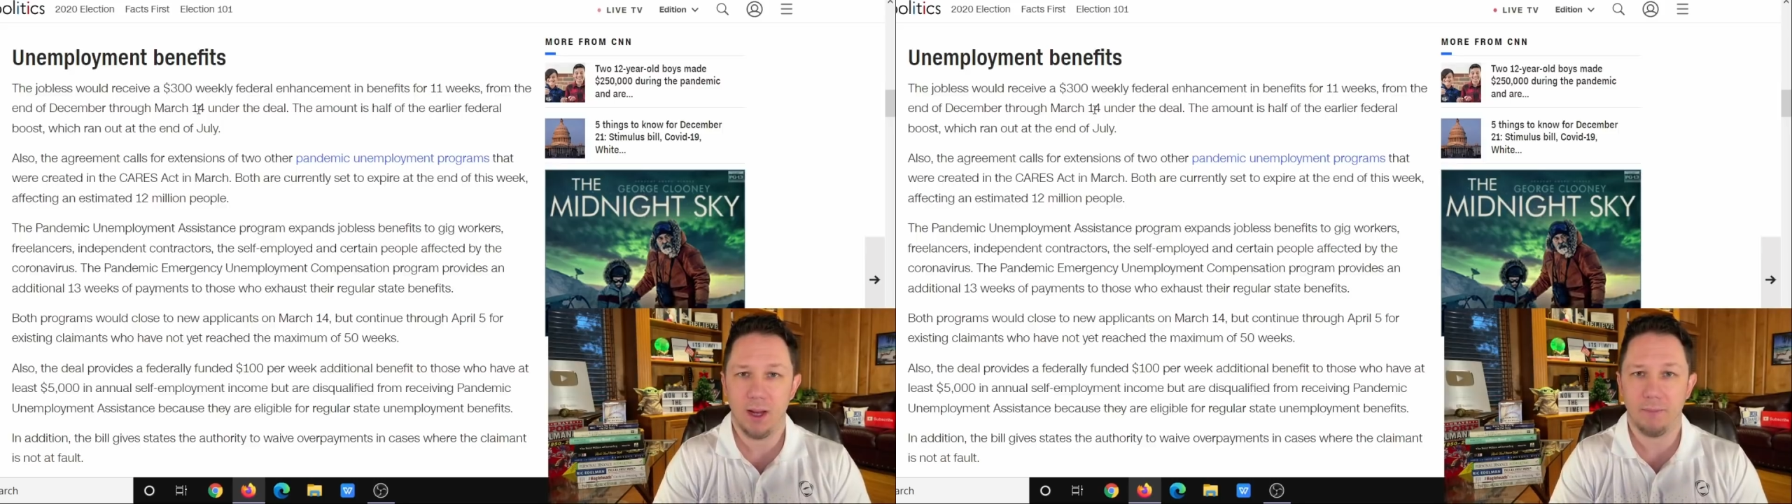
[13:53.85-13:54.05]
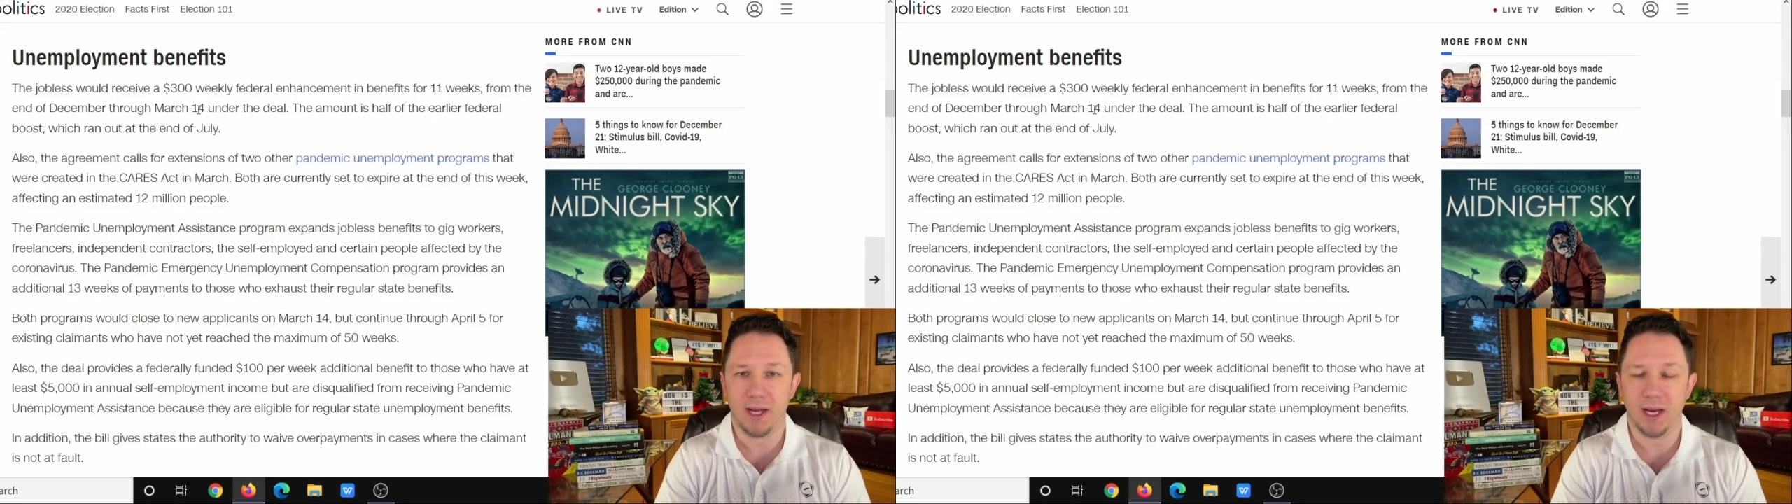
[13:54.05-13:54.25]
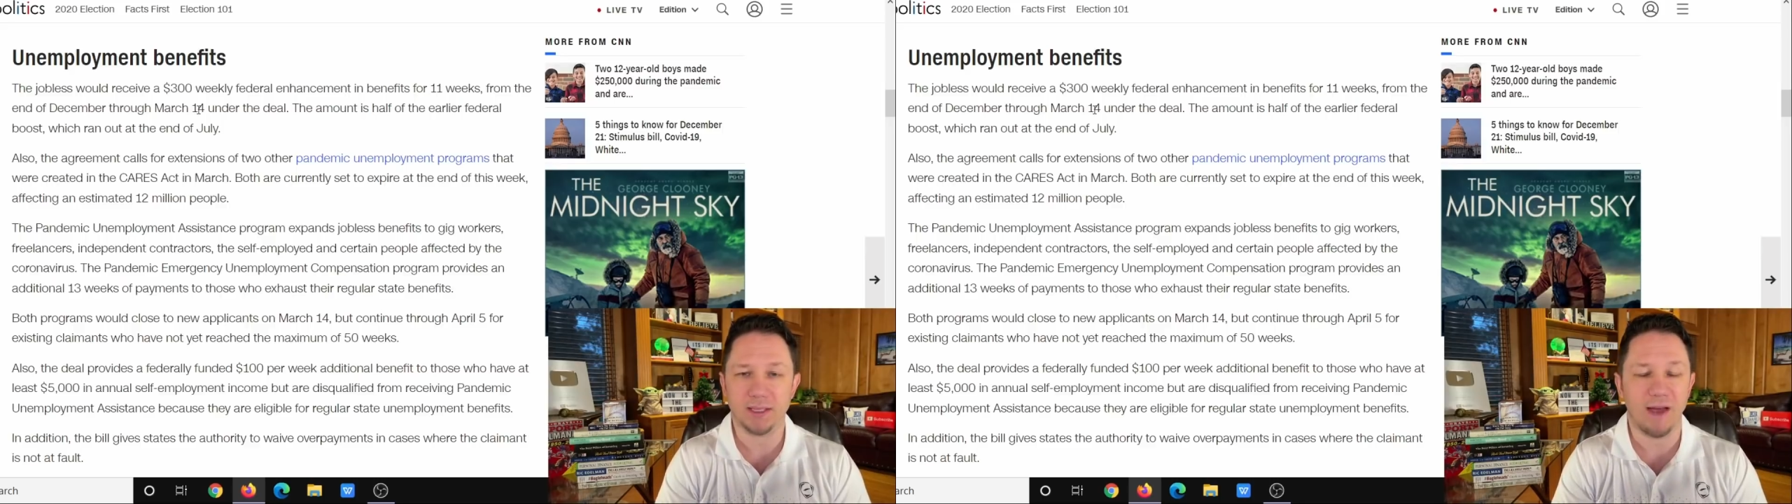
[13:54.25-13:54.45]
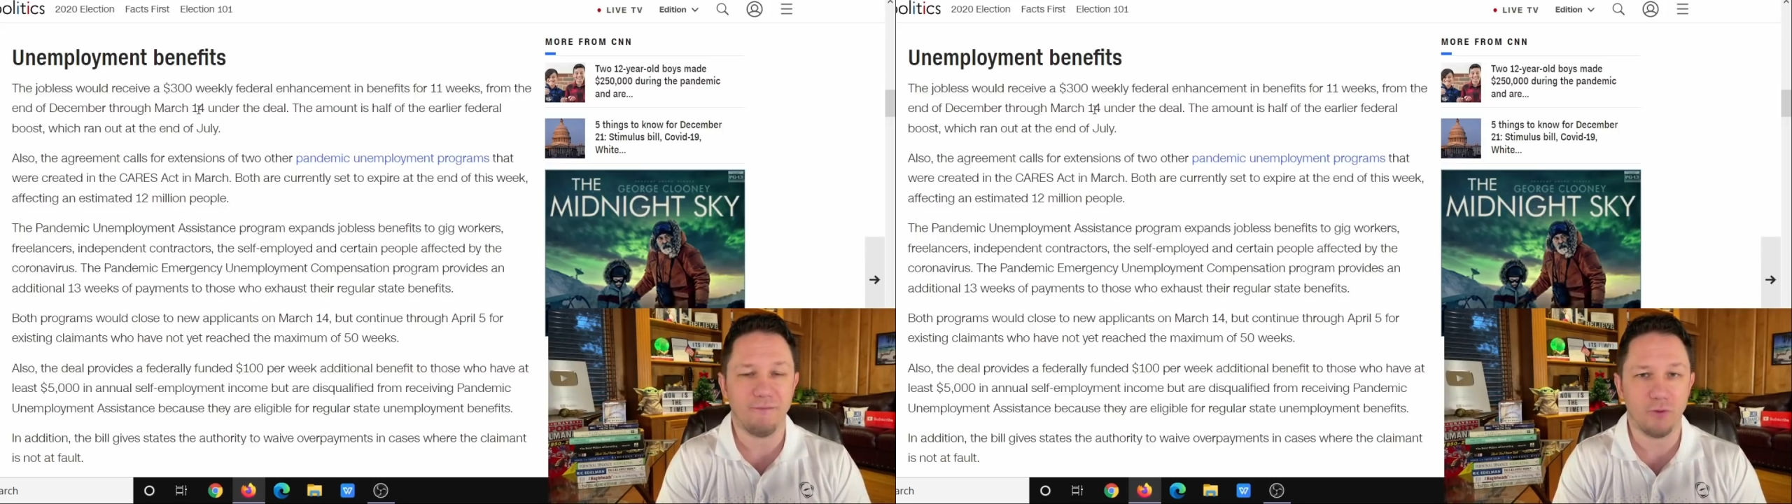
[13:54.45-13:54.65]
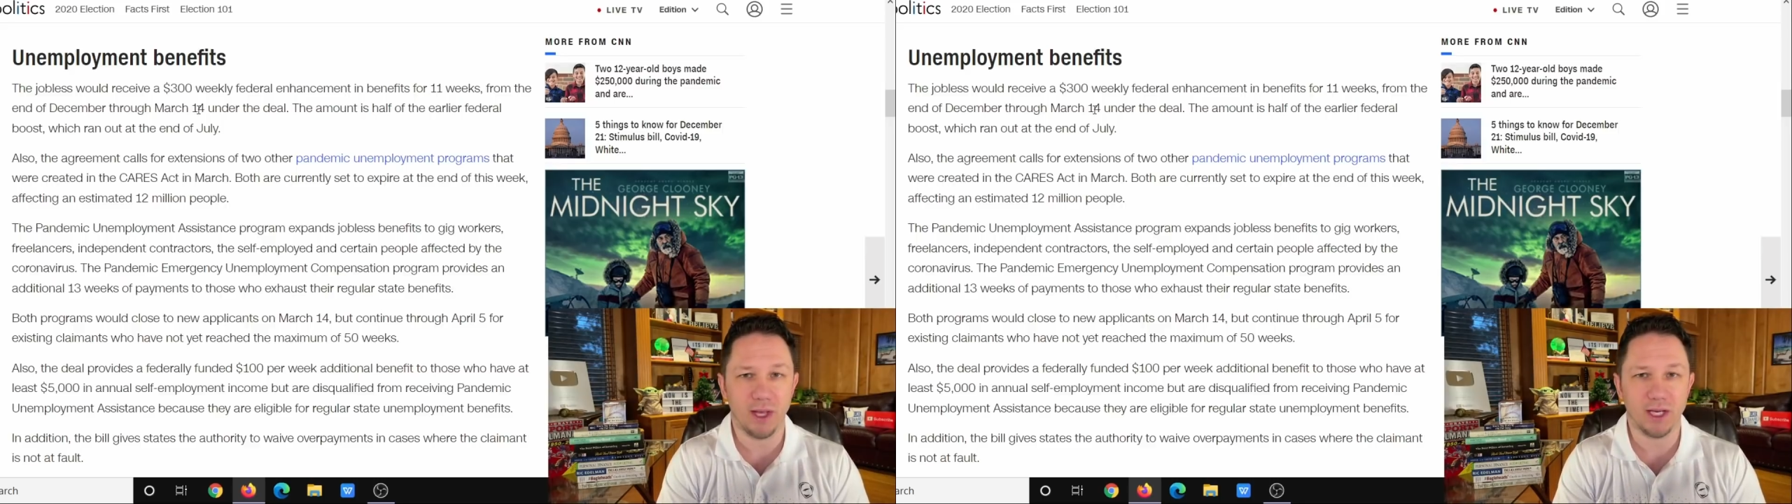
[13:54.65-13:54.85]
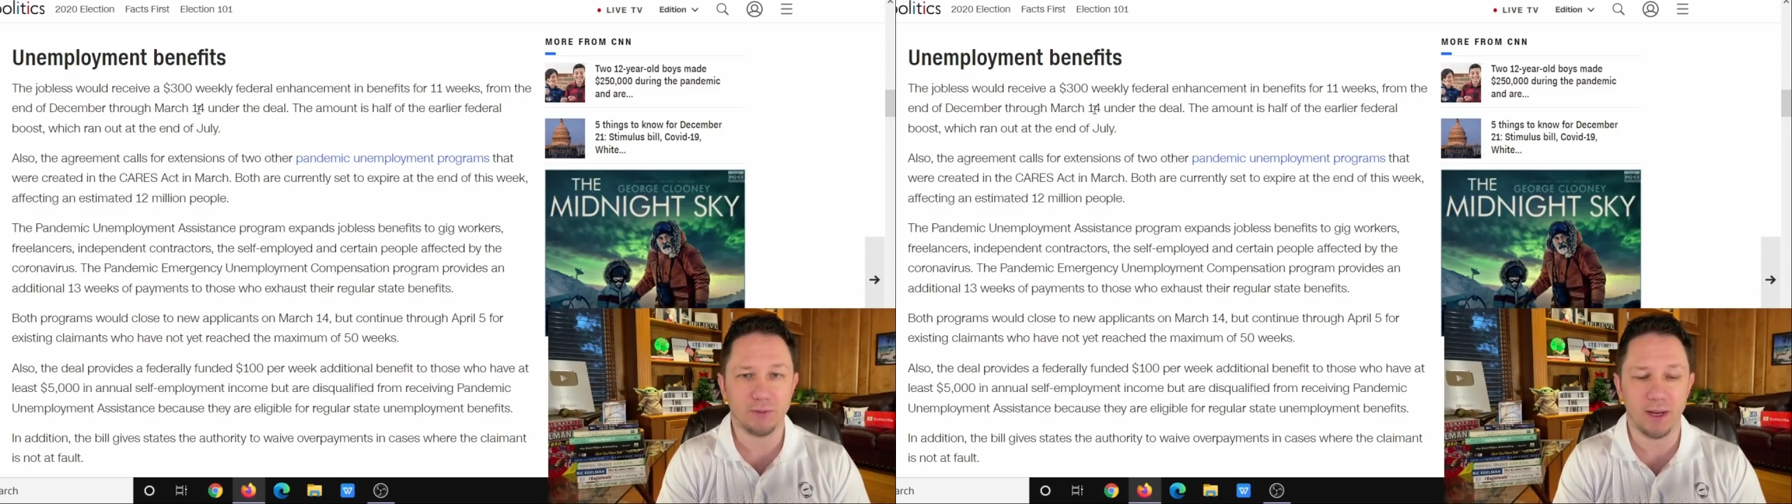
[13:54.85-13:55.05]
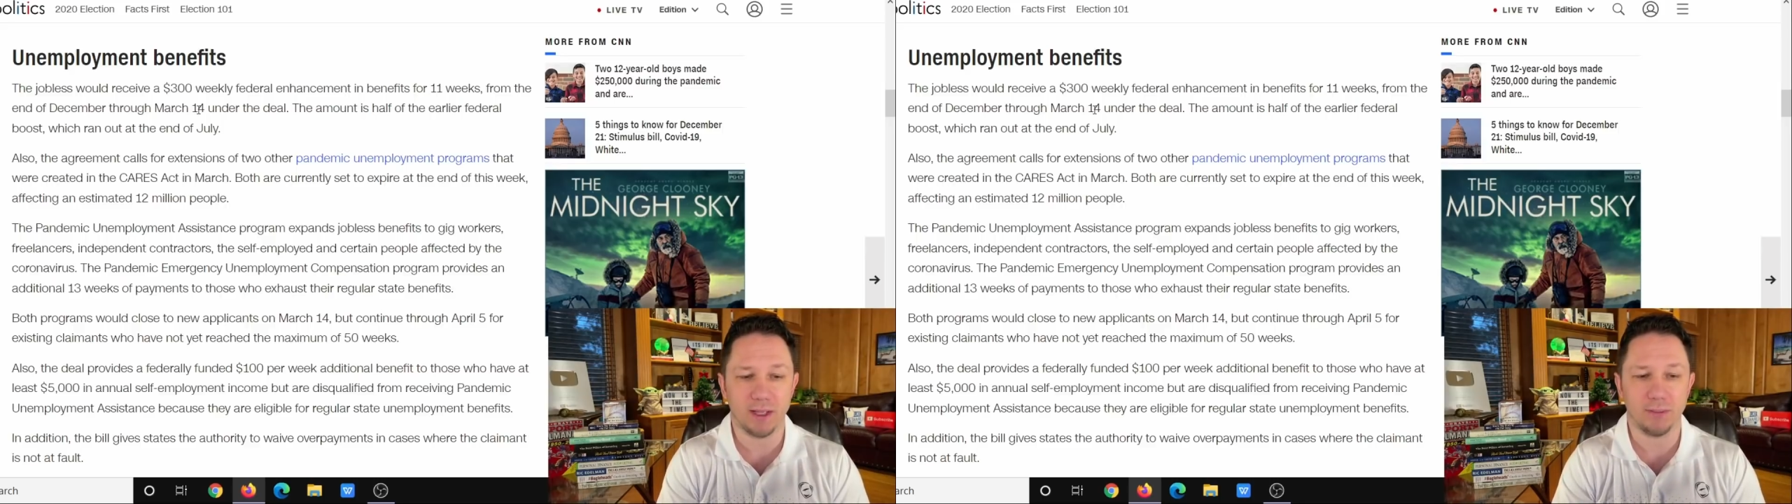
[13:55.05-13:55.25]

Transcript: because I fully expect